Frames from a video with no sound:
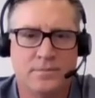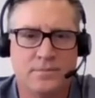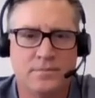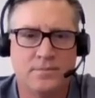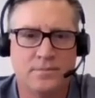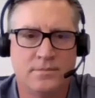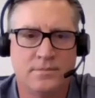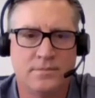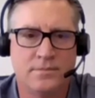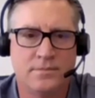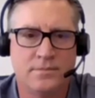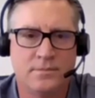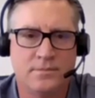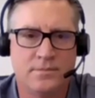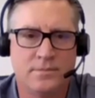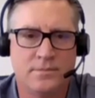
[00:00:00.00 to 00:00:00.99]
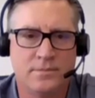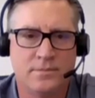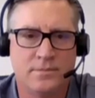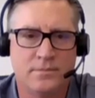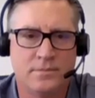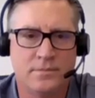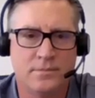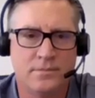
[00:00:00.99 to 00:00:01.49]

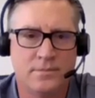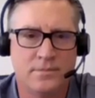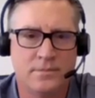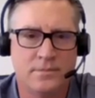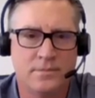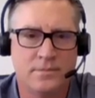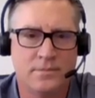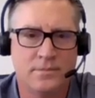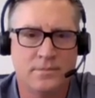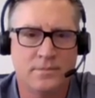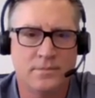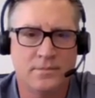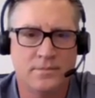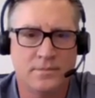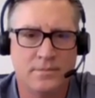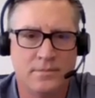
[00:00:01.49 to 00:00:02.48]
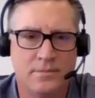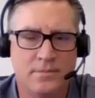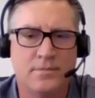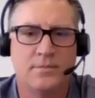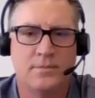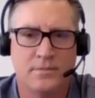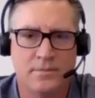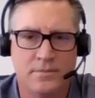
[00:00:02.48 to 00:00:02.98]

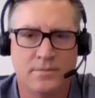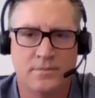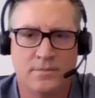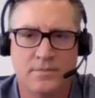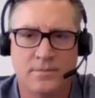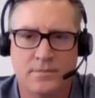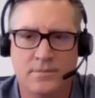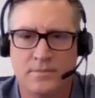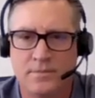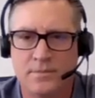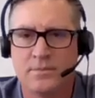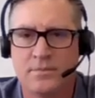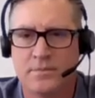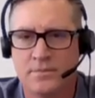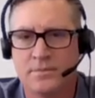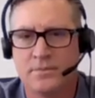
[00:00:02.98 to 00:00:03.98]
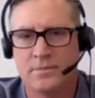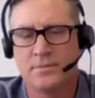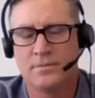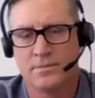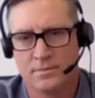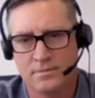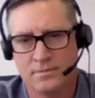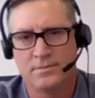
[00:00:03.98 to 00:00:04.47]

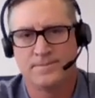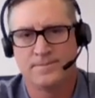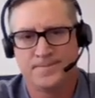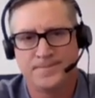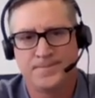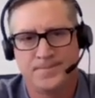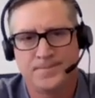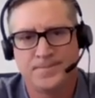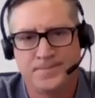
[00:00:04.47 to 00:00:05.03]
(not speaking)